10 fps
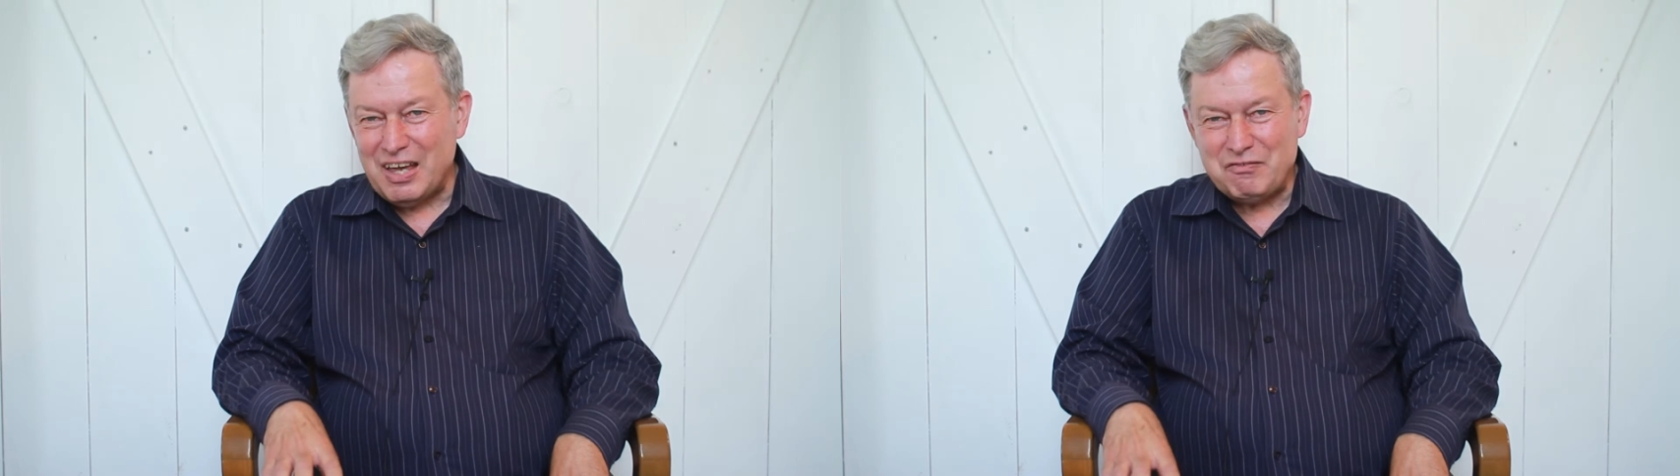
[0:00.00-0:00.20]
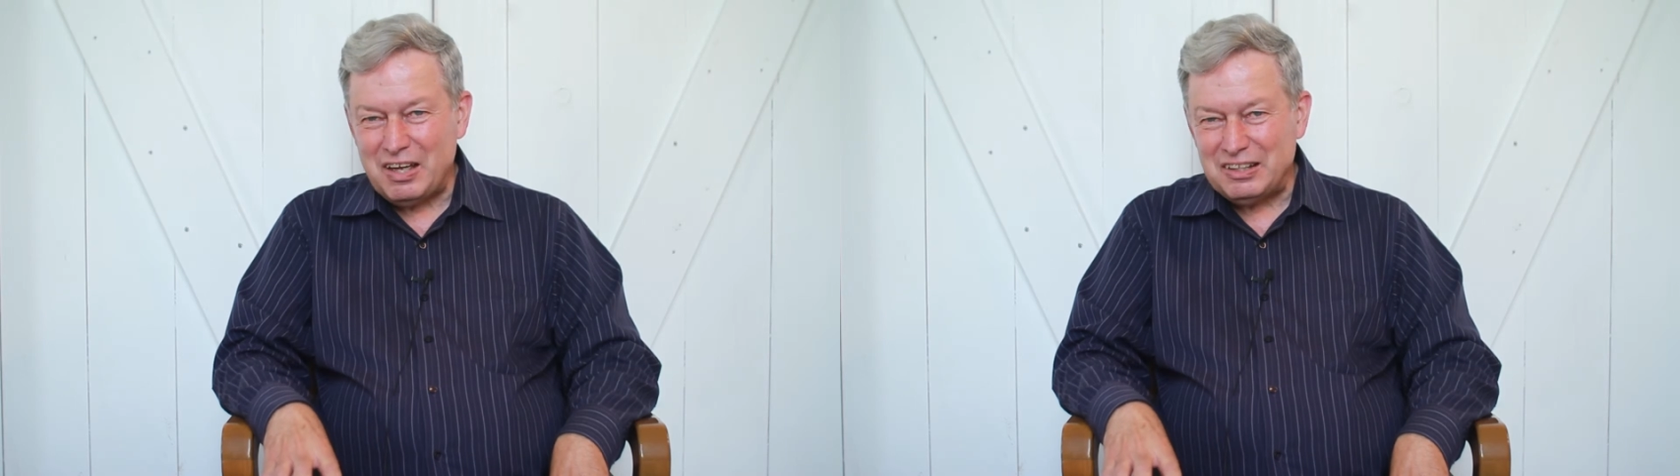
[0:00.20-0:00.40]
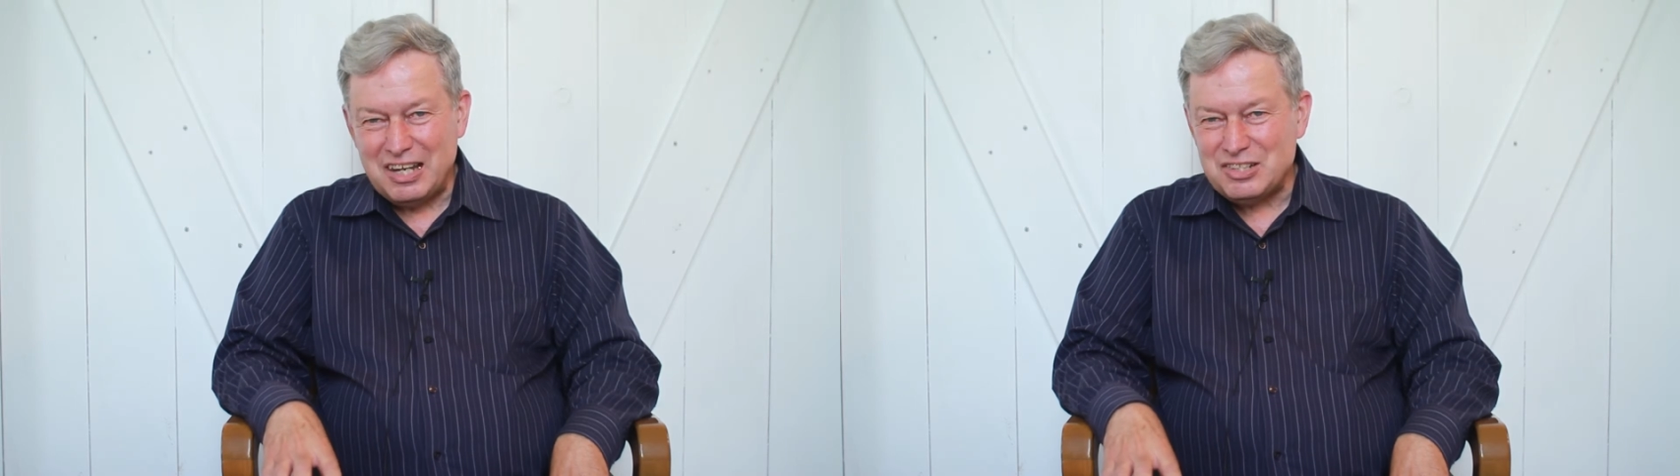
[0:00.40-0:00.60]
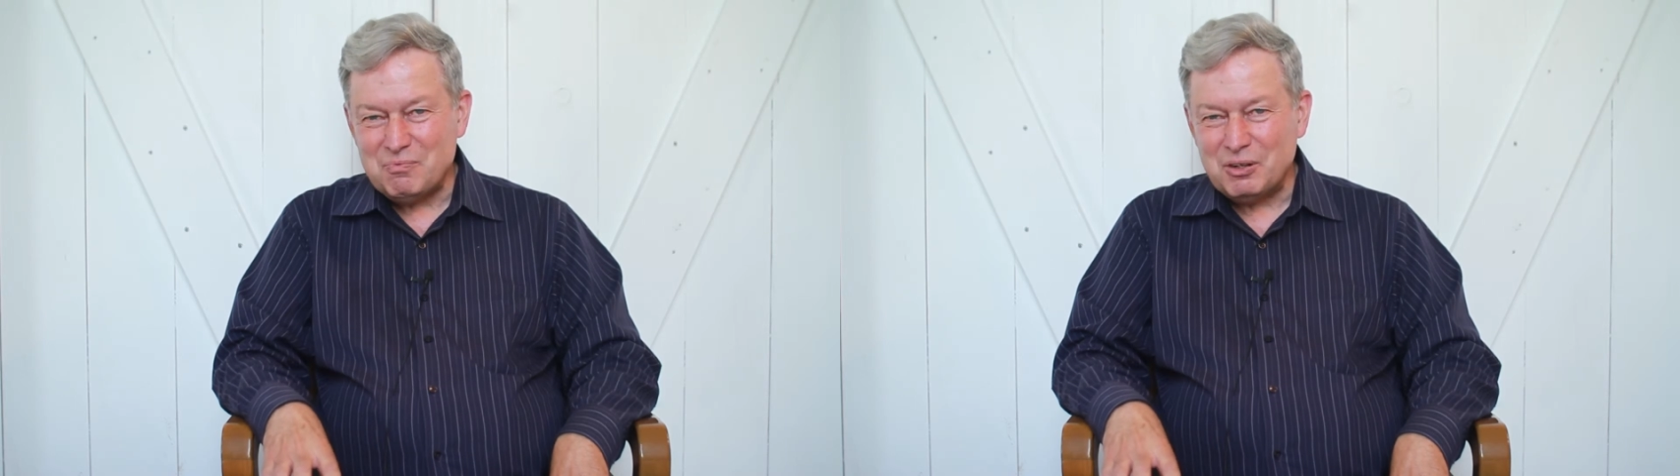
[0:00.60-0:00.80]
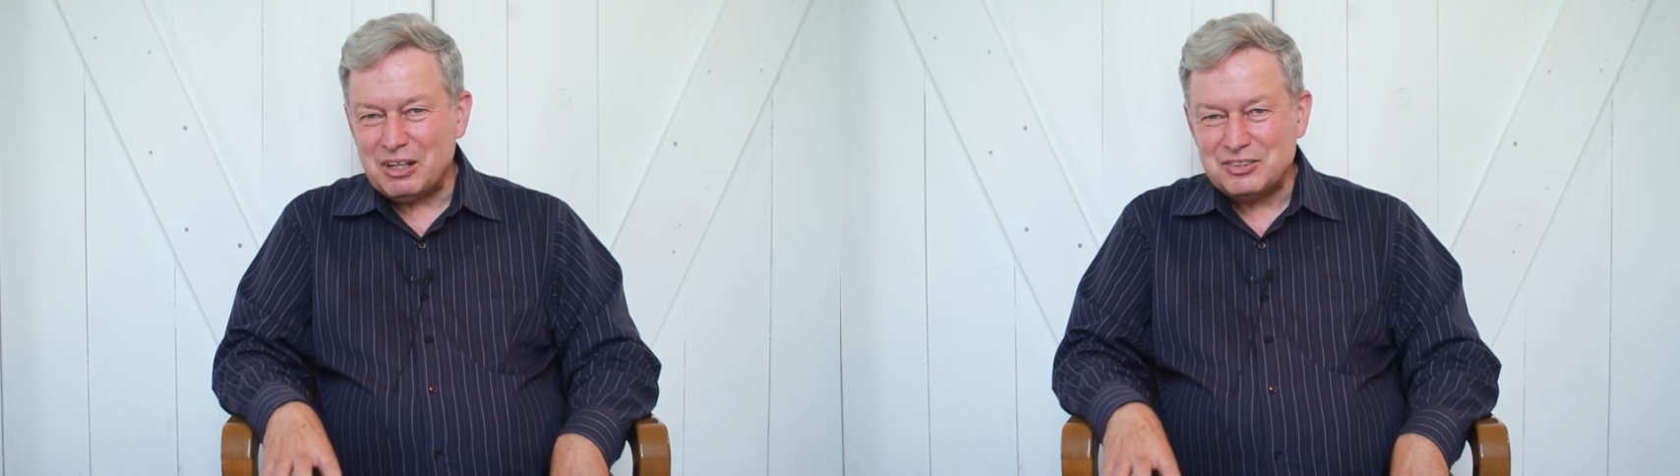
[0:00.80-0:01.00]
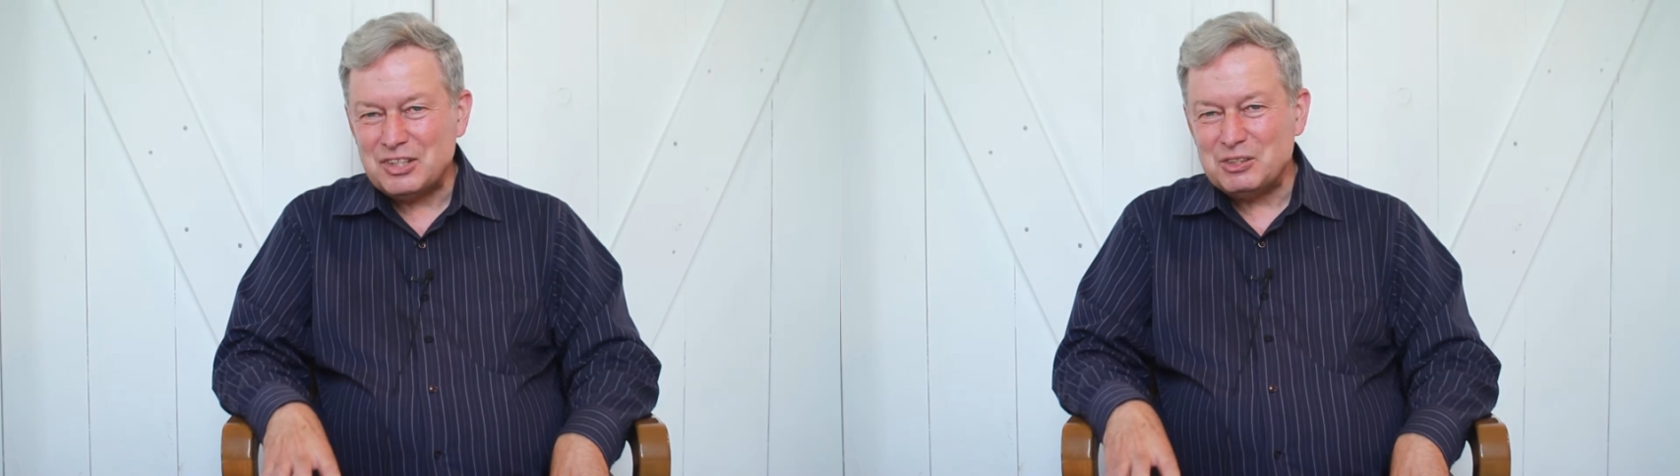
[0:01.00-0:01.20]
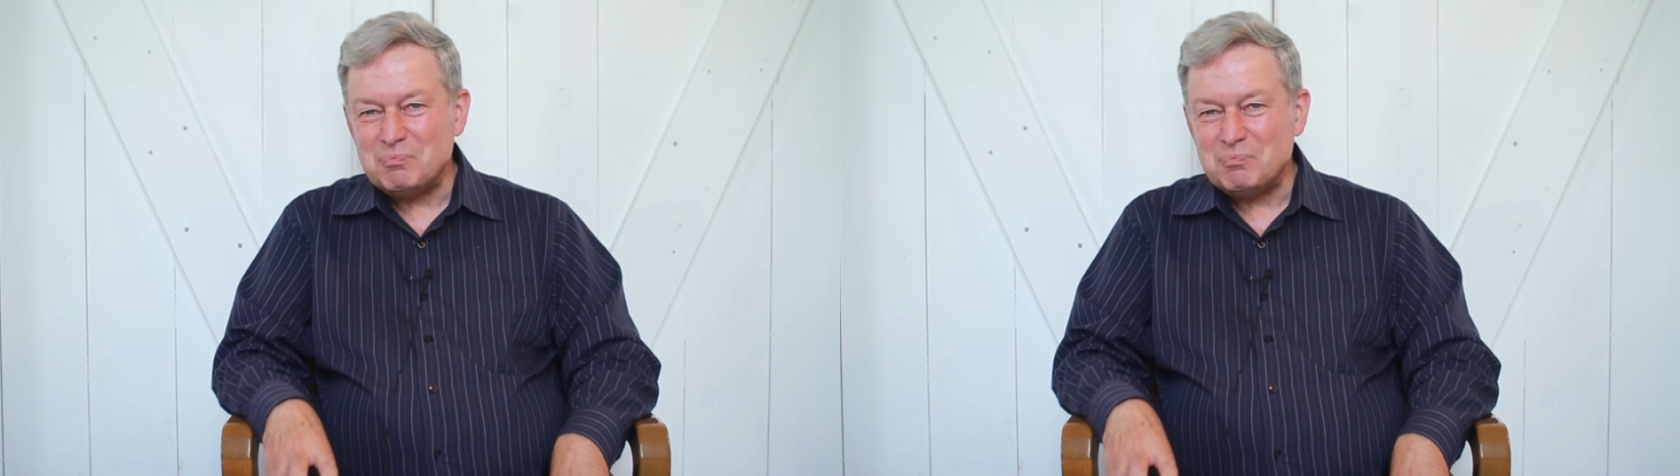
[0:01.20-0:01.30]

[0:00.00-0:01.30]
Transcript: that foundation because it has